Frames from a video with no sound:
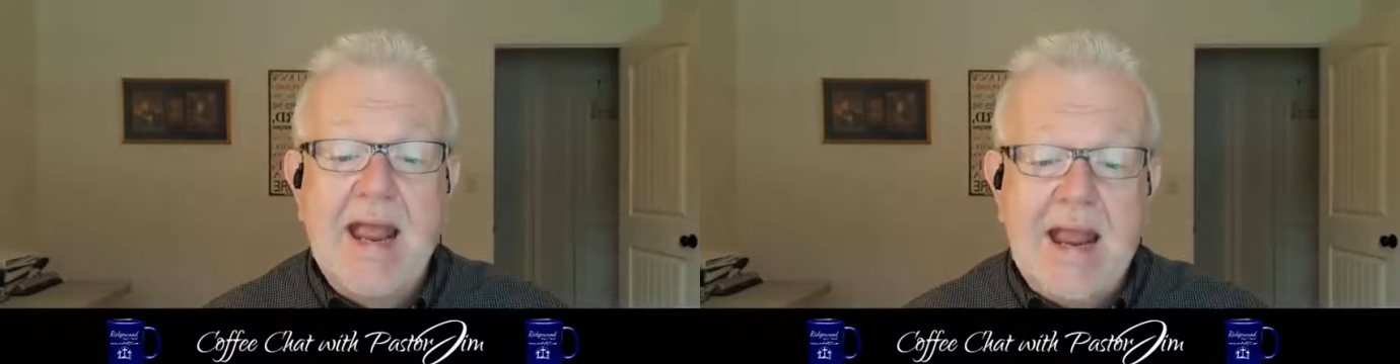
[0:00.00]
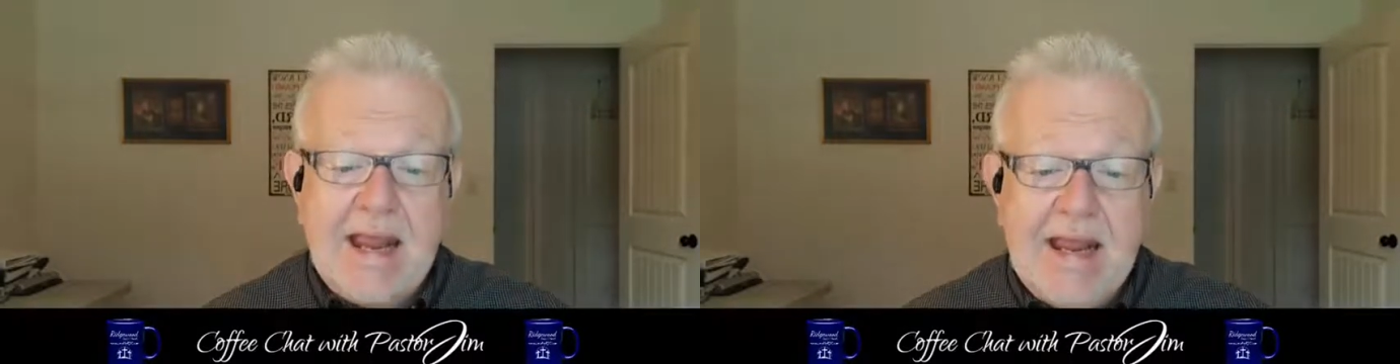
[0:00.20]

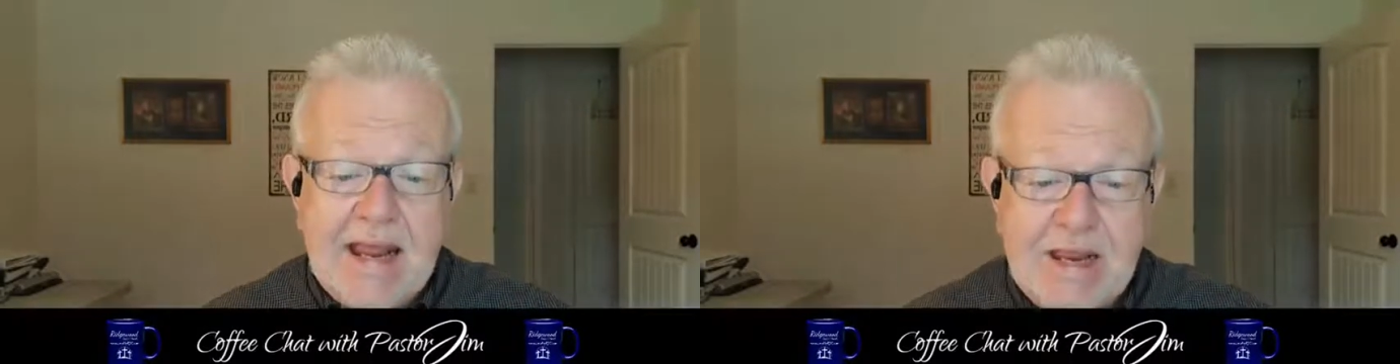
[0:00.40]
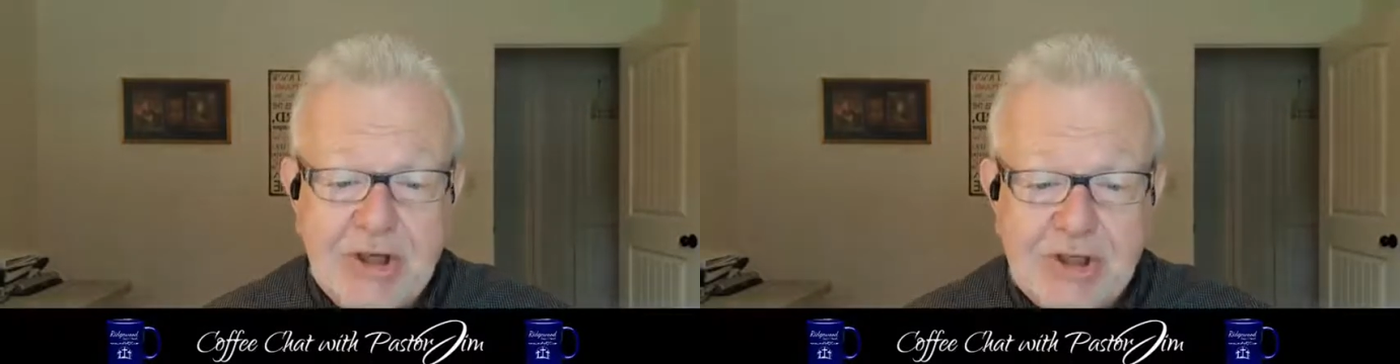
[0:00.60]
And
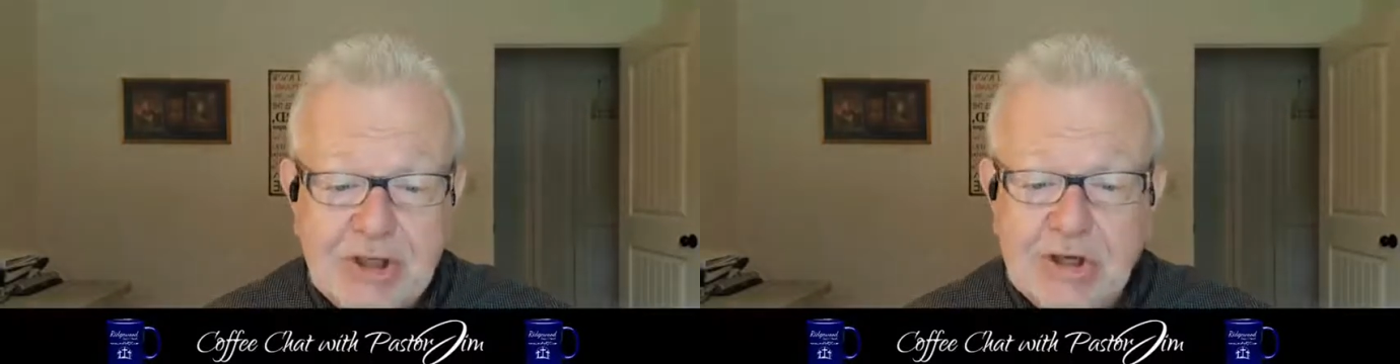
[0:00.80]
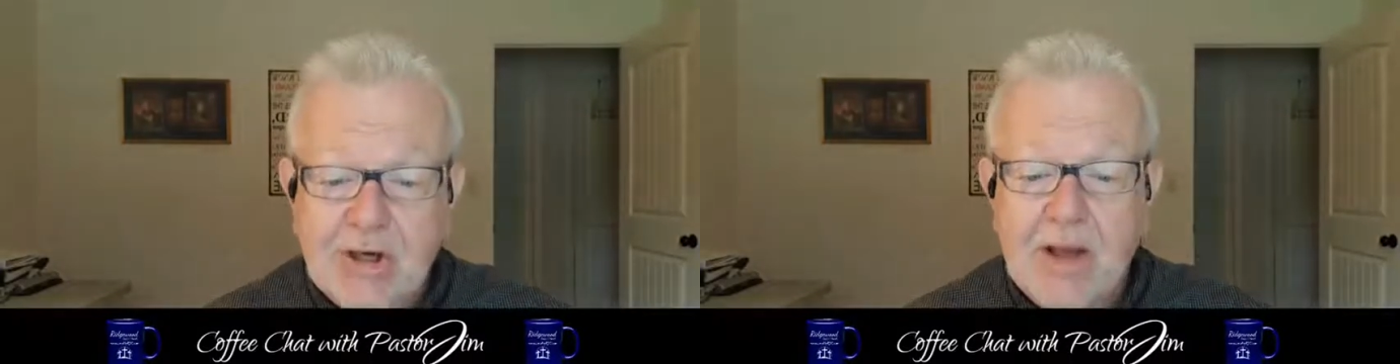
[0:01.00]
he
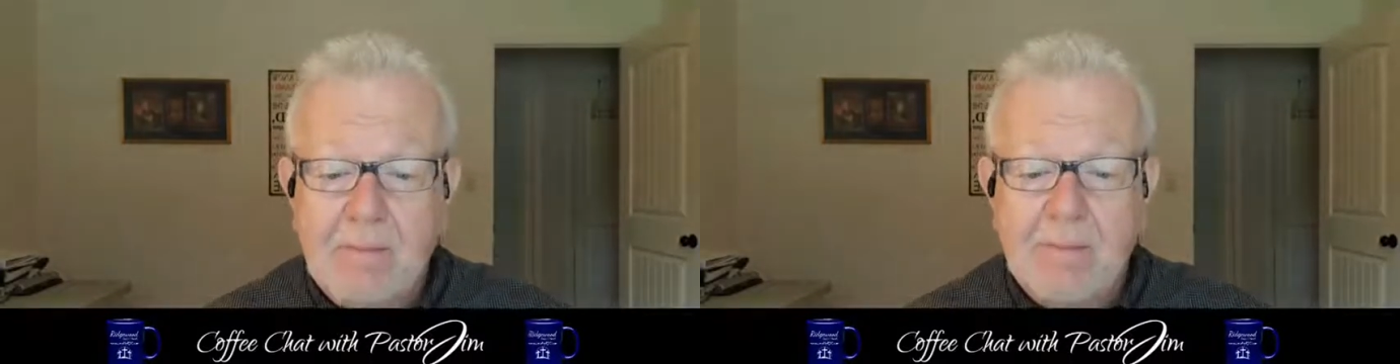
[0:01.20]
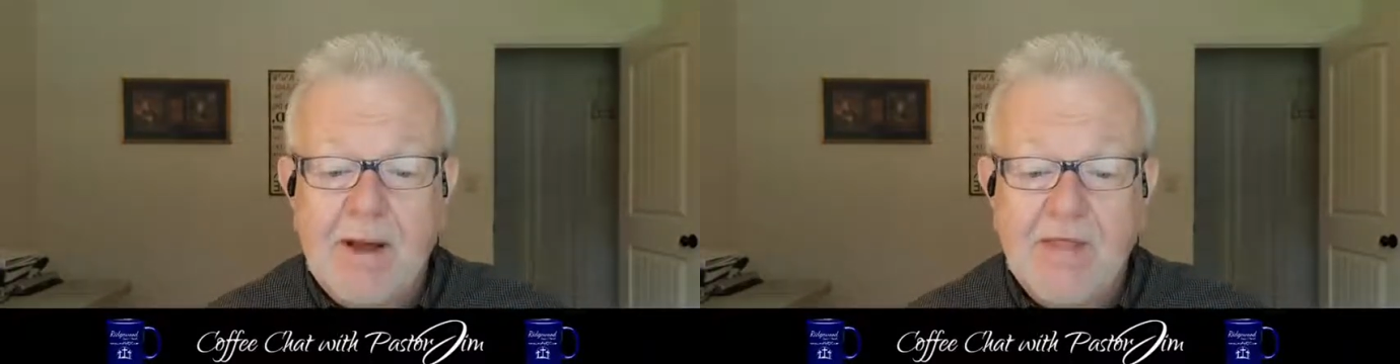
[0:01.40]
took
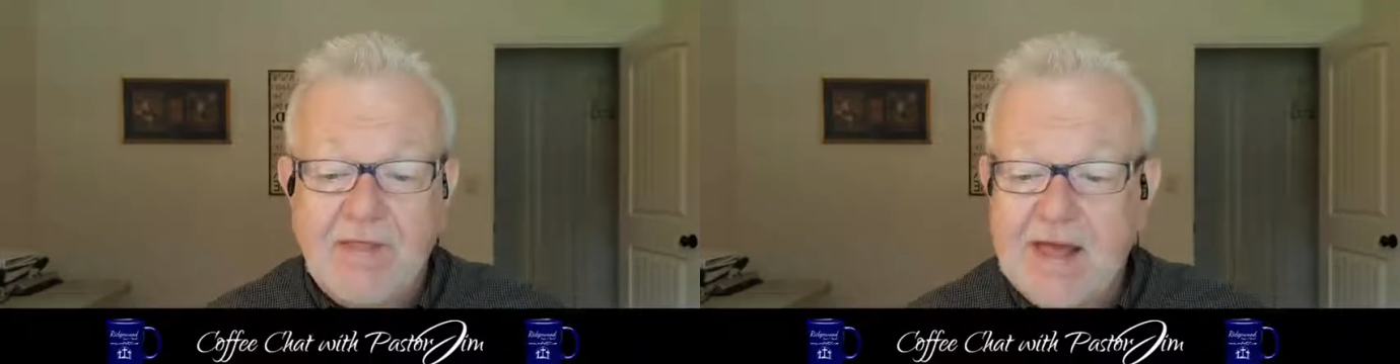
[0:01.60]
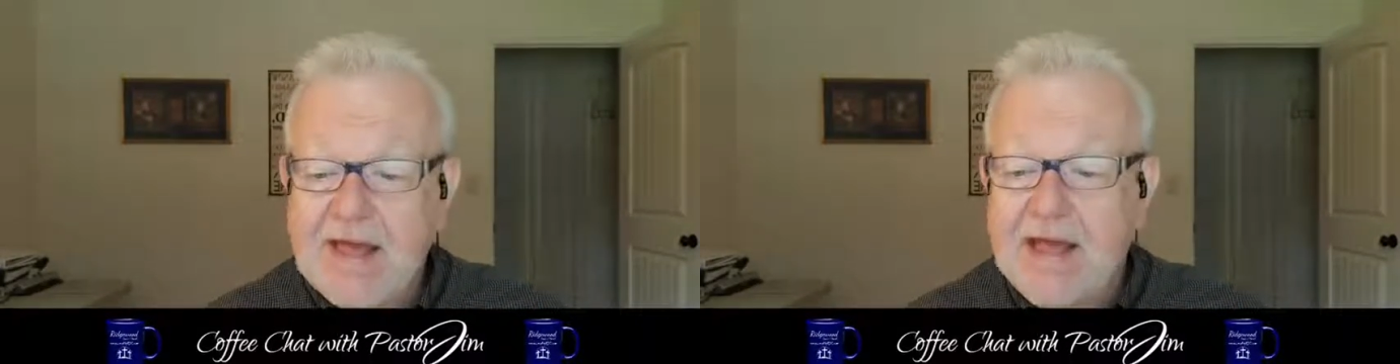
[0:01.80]

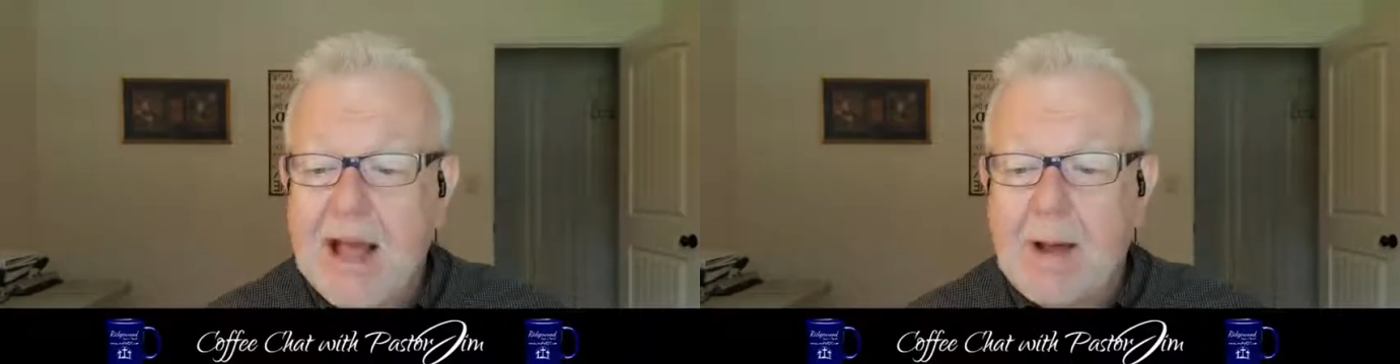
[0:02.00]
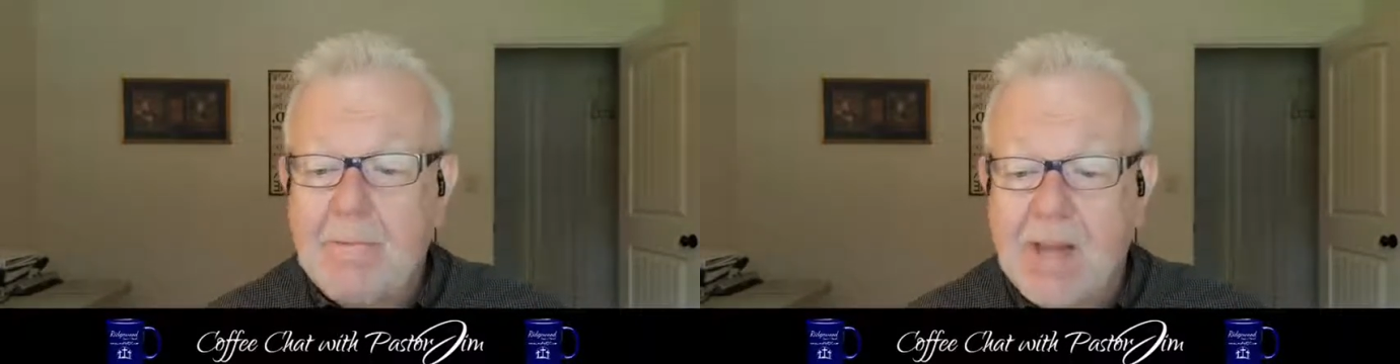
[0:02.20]

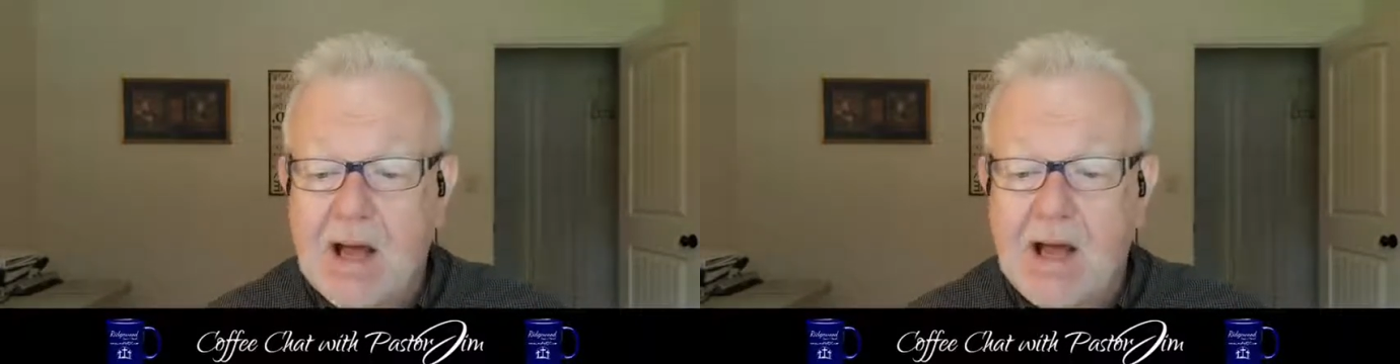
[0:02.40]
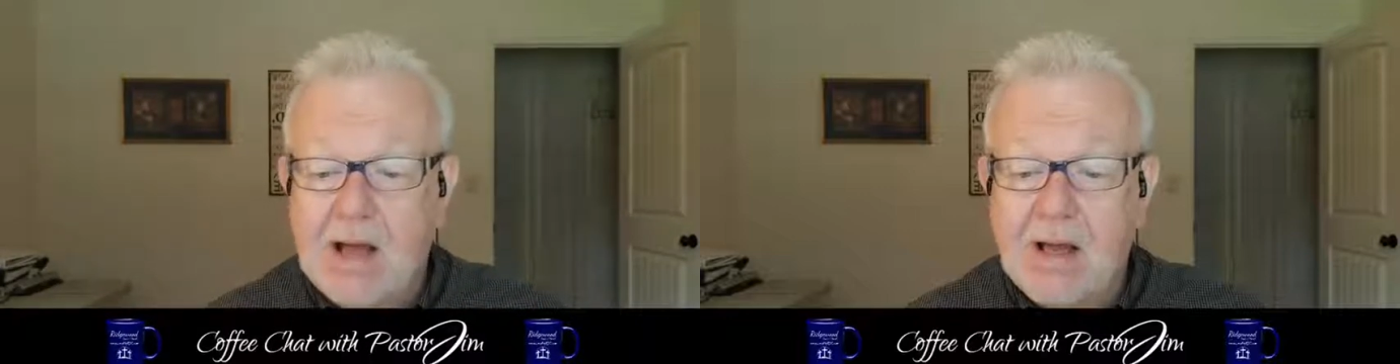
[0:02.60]

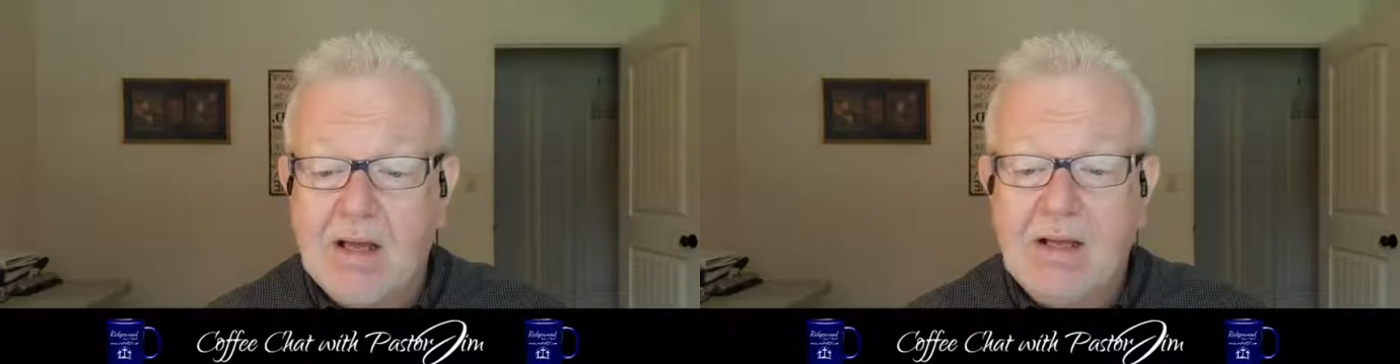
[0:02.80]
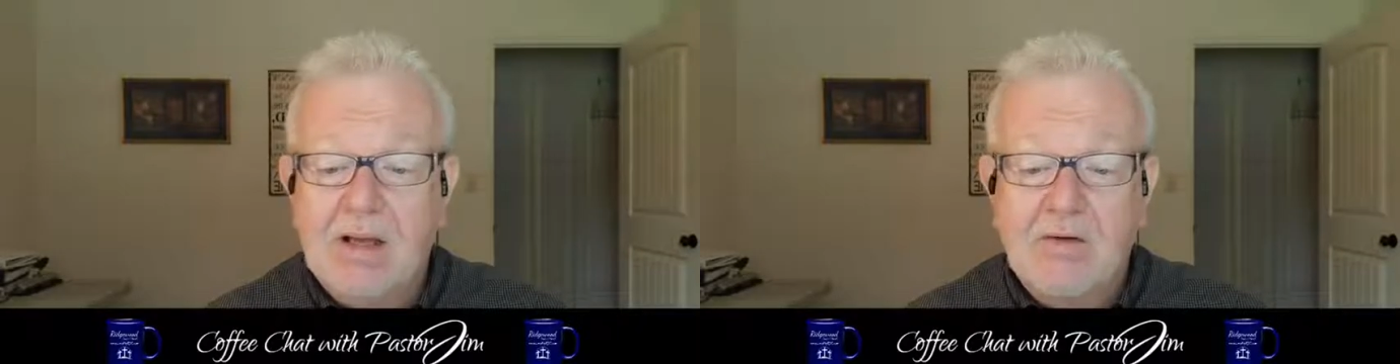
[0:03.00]
Metheg-Amah
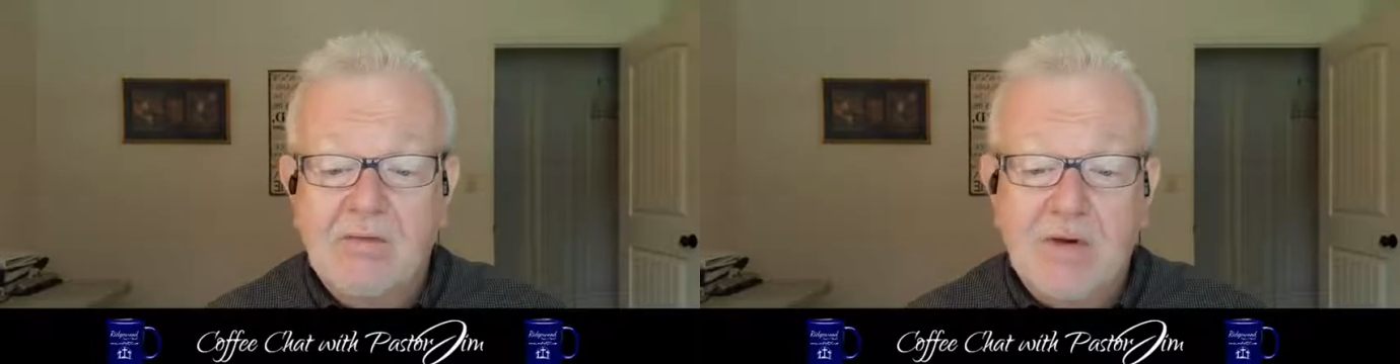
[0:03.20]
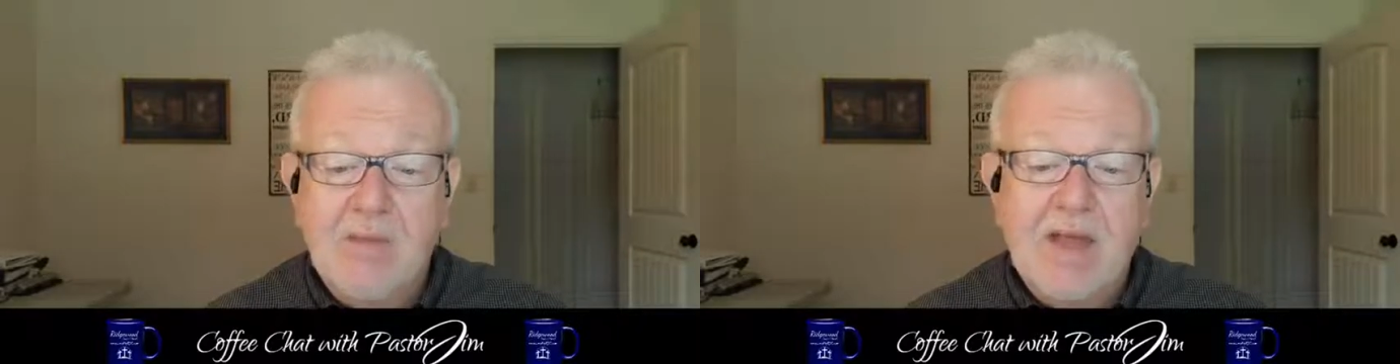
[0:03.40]

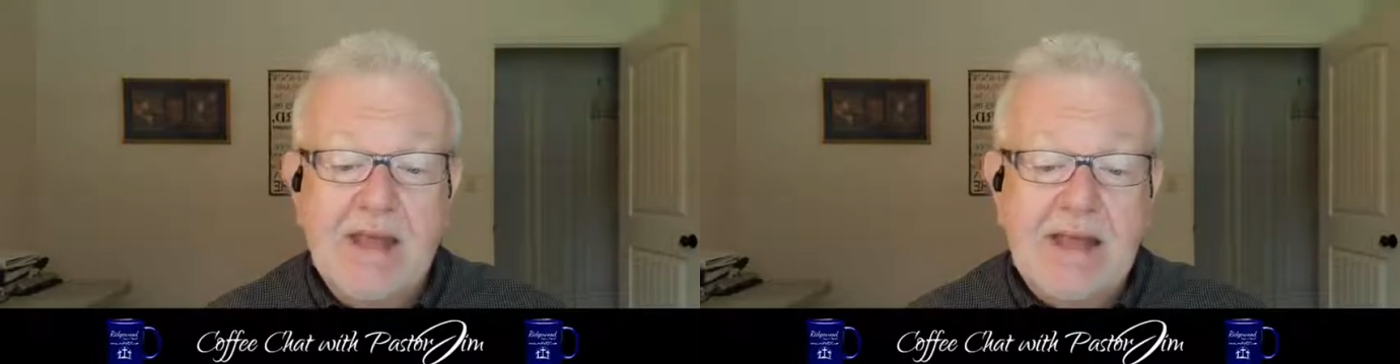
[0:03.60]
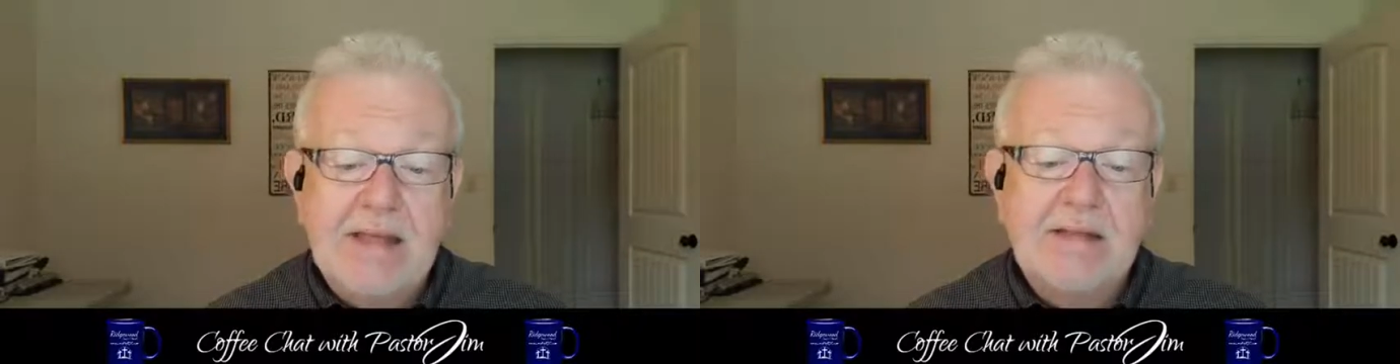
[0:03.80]
from the
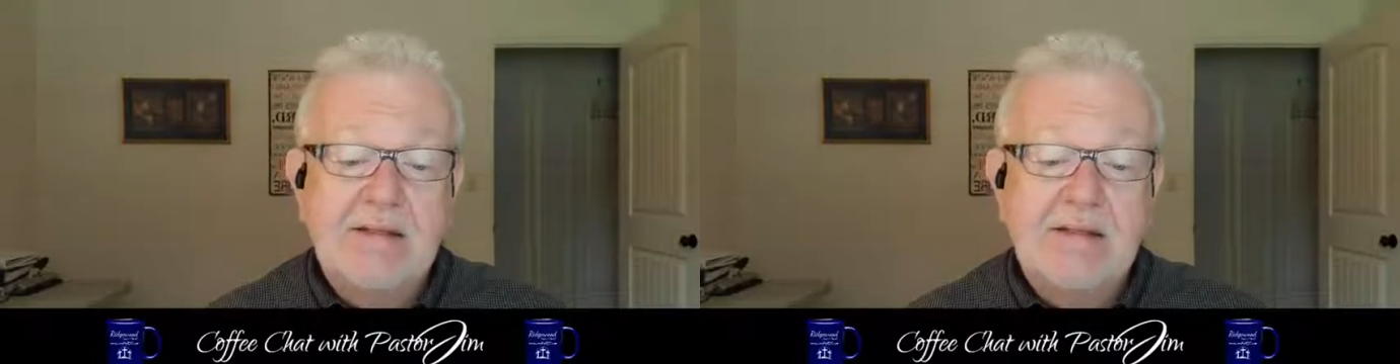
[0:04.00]
hand.